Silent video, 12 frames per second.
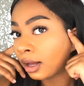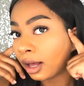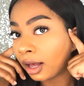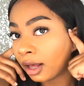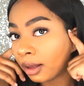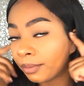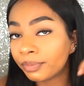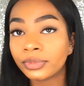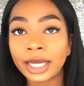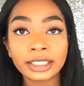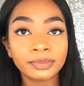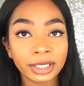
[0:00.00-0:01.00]

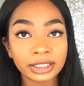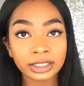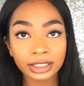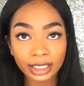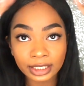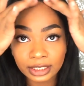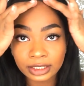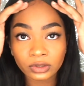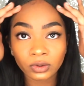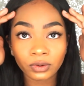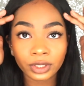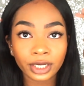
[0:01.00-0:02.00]
That's basically it. This
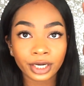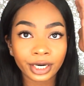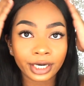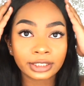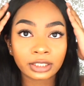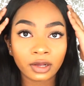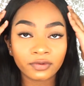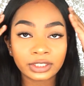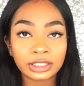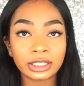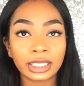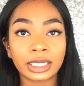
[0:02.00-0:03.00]
whole here is
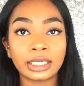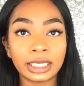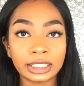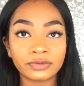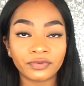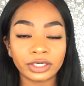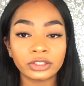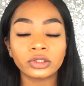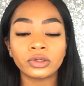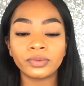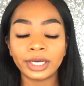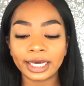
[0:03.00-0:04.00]
obviously like a lace
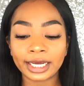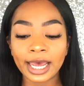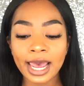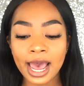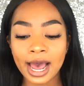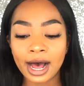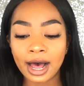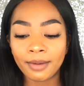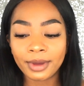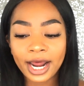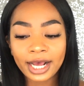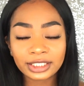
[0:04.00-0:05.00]
frontal wig,
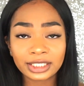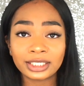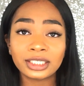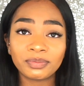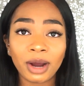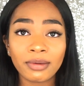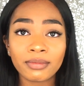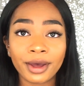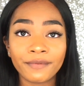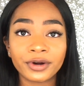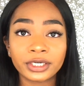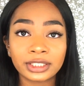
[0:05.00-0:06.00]
and actually this is probably
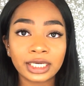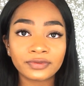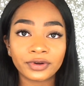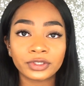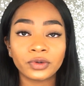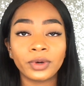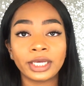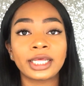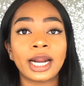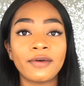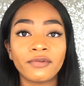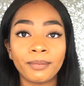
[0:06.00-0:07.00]
my first lace frontal wig
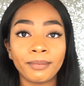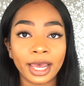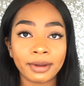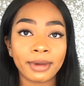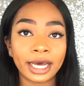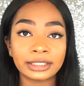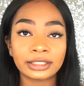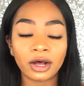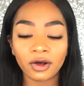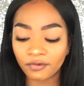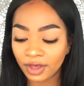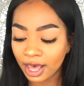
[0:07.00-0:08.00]
that I've made
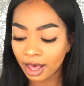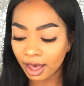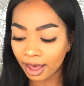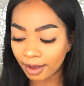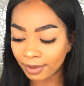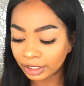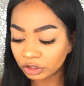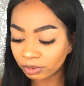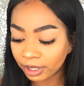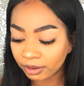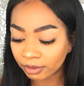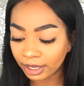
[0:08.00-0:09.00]
myself. I do
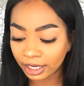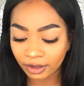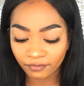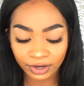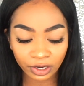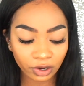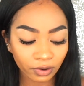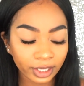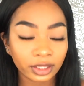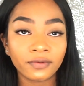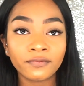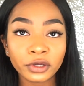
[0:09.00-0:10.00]
plan on making a video
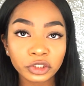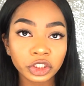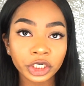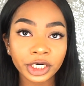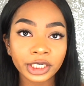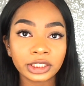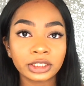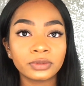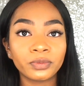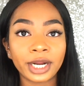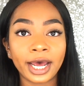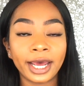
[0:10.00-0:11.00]
in the future
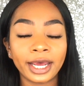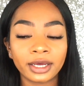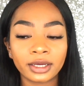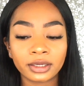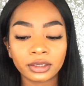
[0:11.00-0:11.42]
when I